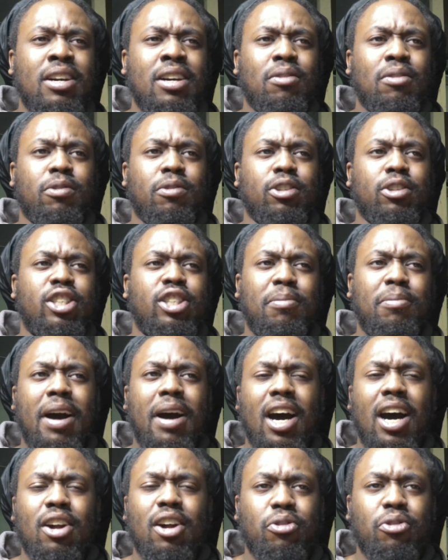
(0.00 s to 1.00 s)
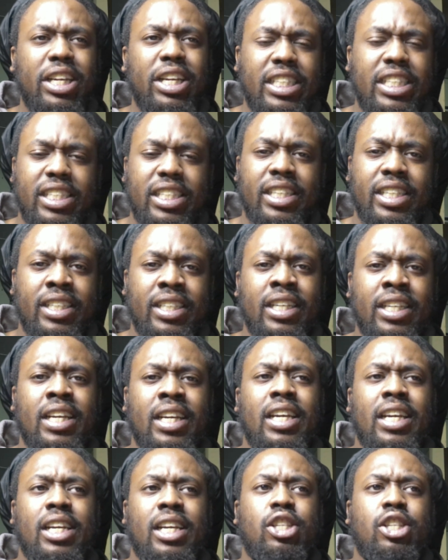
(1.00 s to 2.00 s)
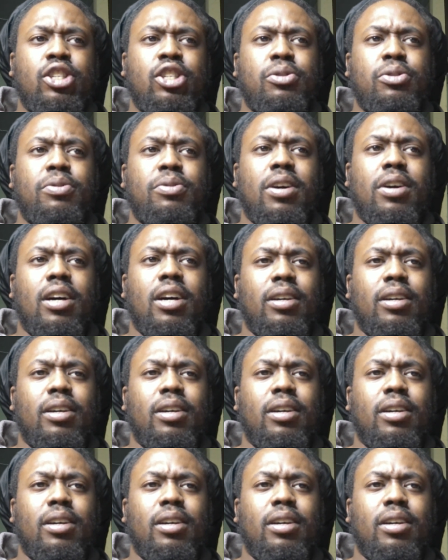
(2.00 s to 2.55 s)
for some odd reason to